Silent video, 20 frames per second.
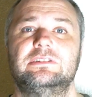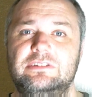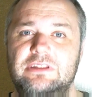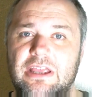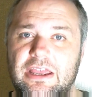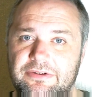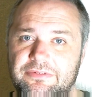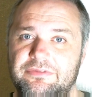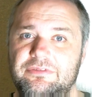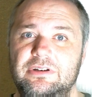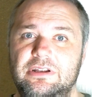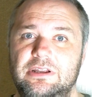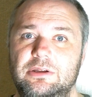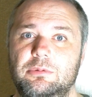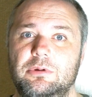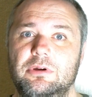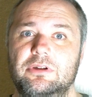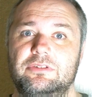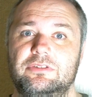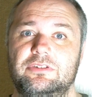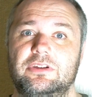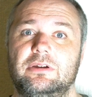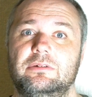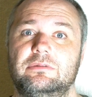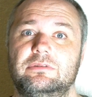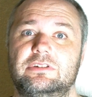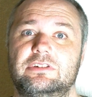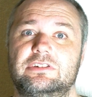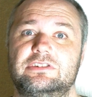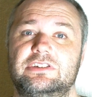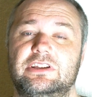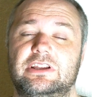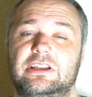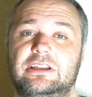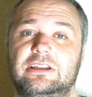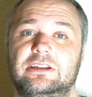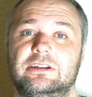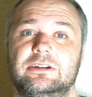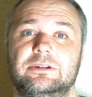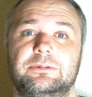Definitely worth going to see.